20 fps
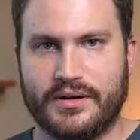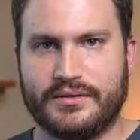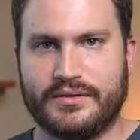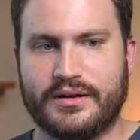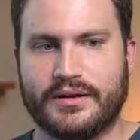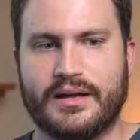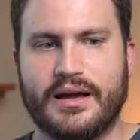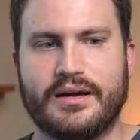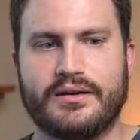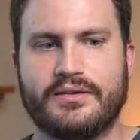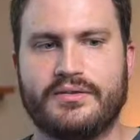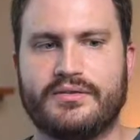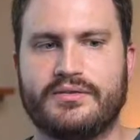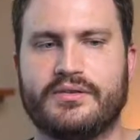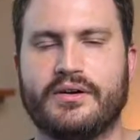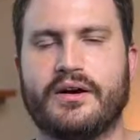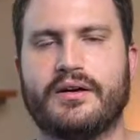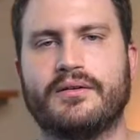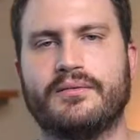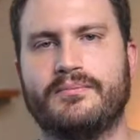to kind of
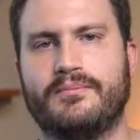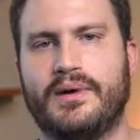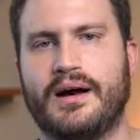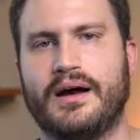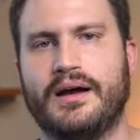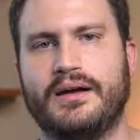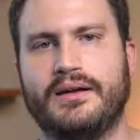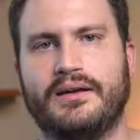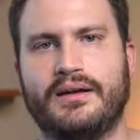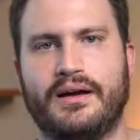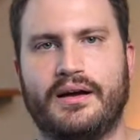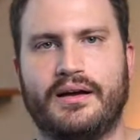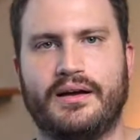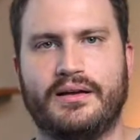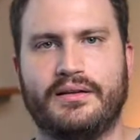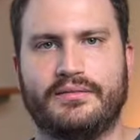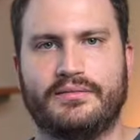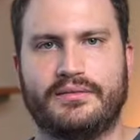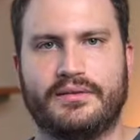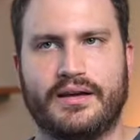start
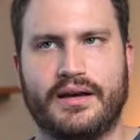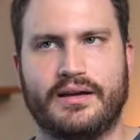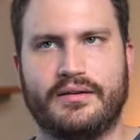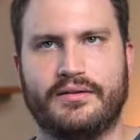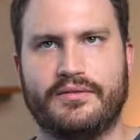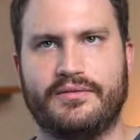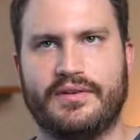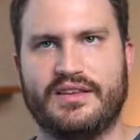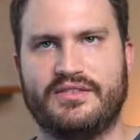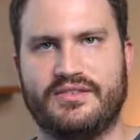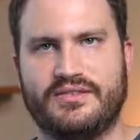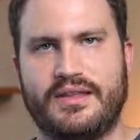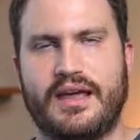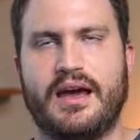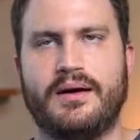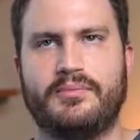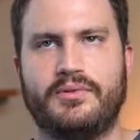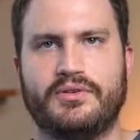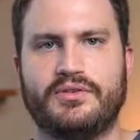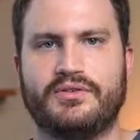by kind of
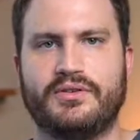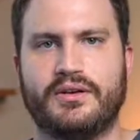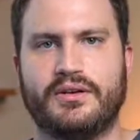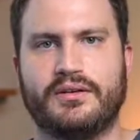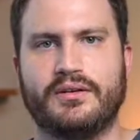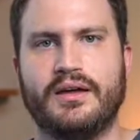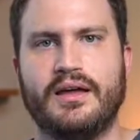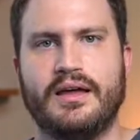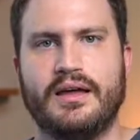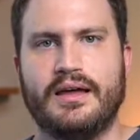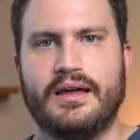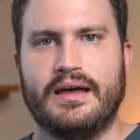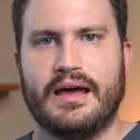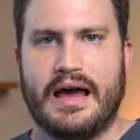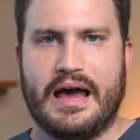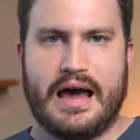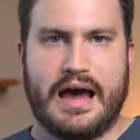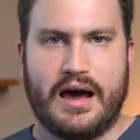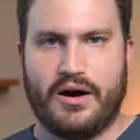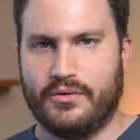establishing
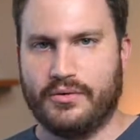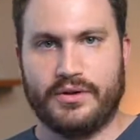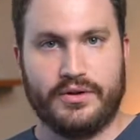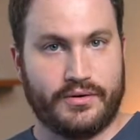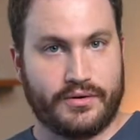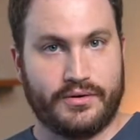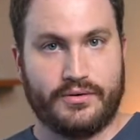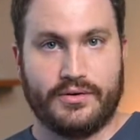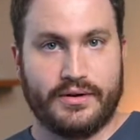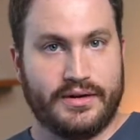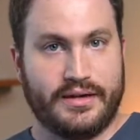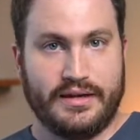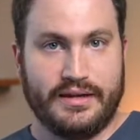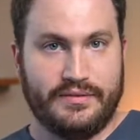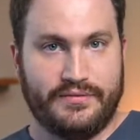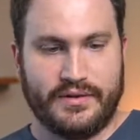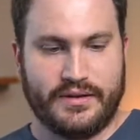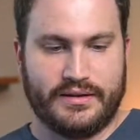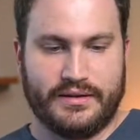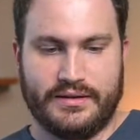how you're going to
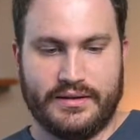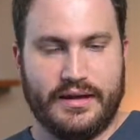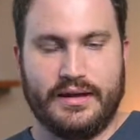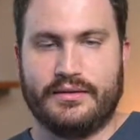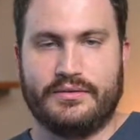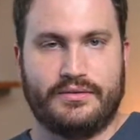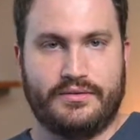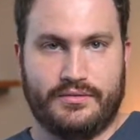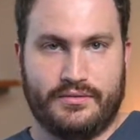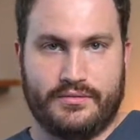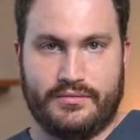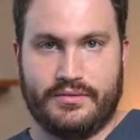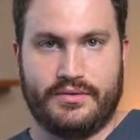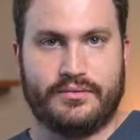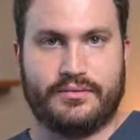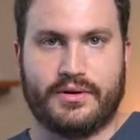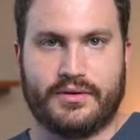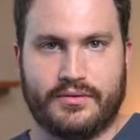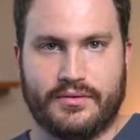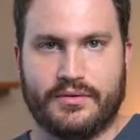even get to
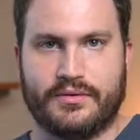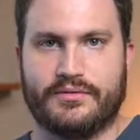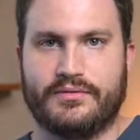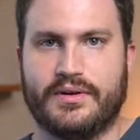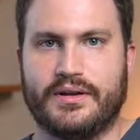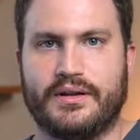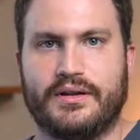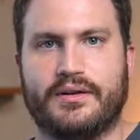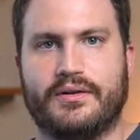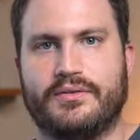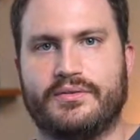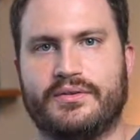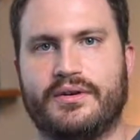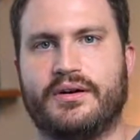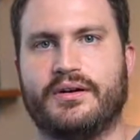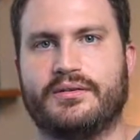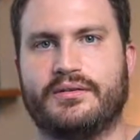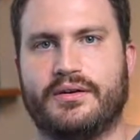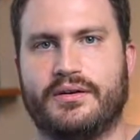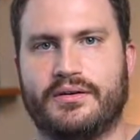record videos
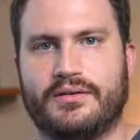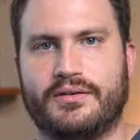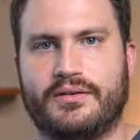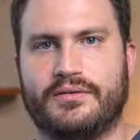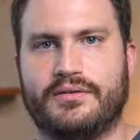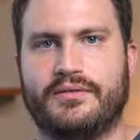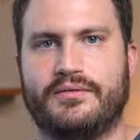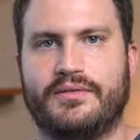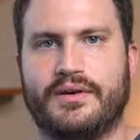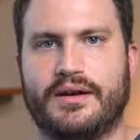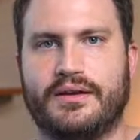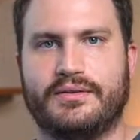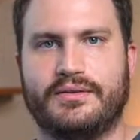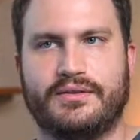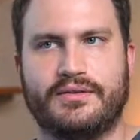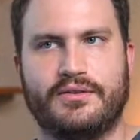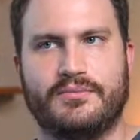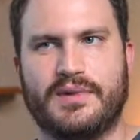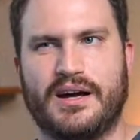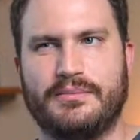on your device.
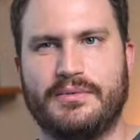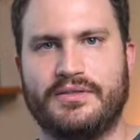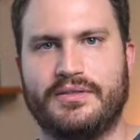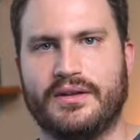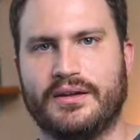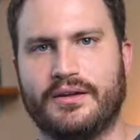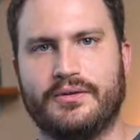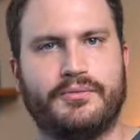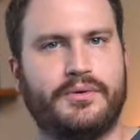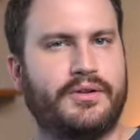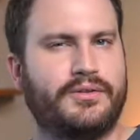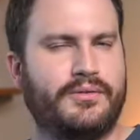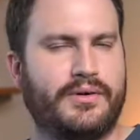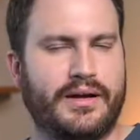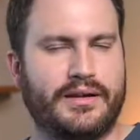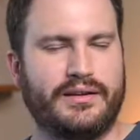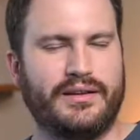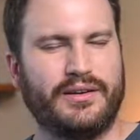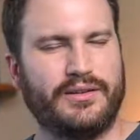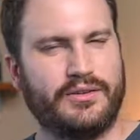And you might be thinking, well, do
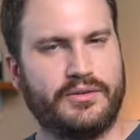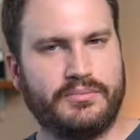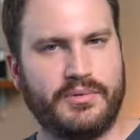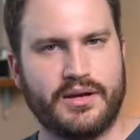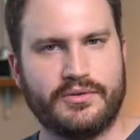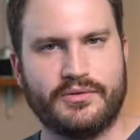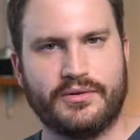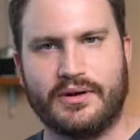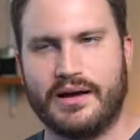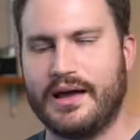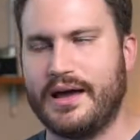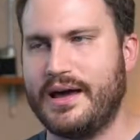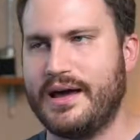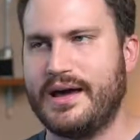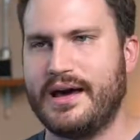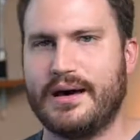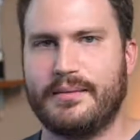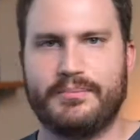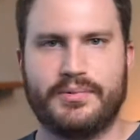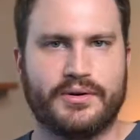I need a special
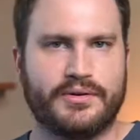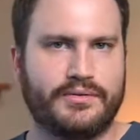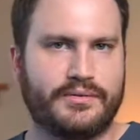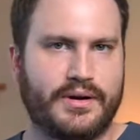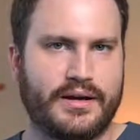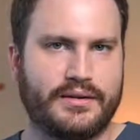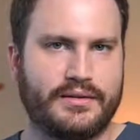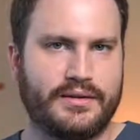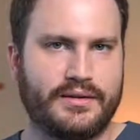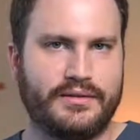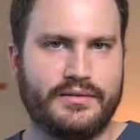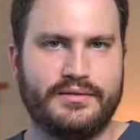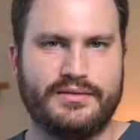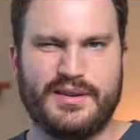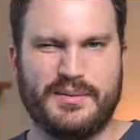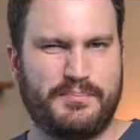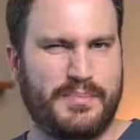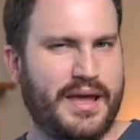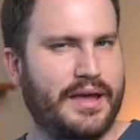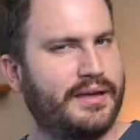app or do I need
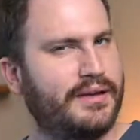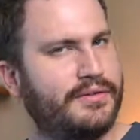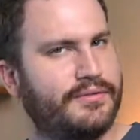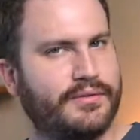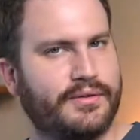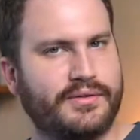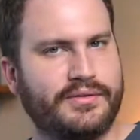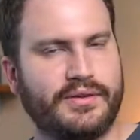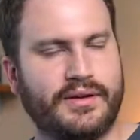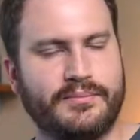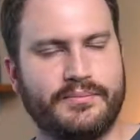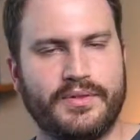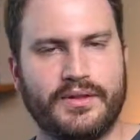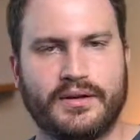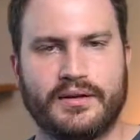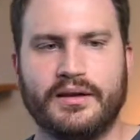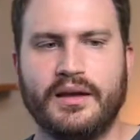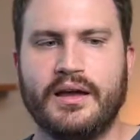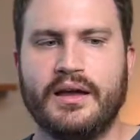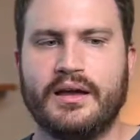to pay for
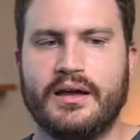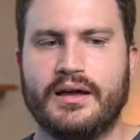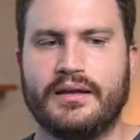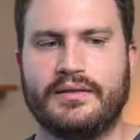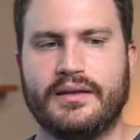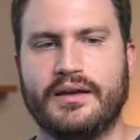something? And the